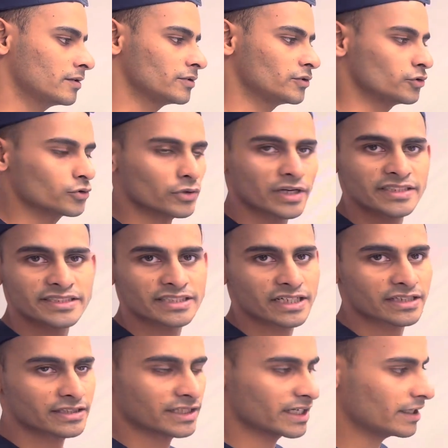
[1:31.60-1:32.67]
You can
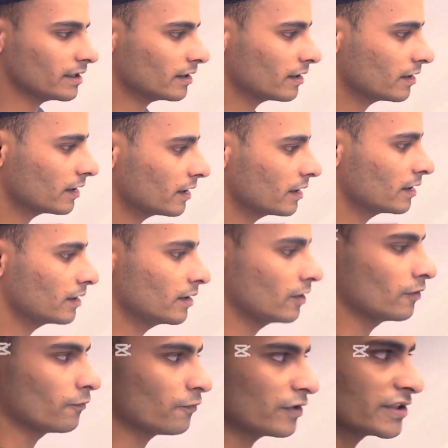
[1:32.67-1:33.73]
check the
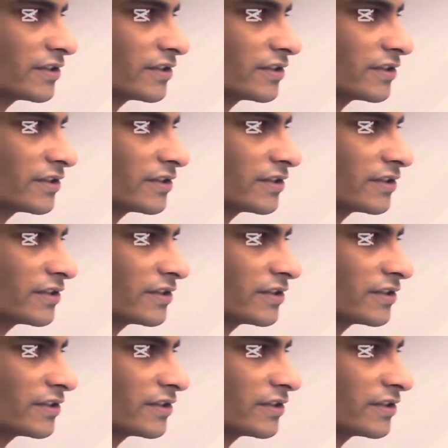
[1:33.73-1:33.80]
first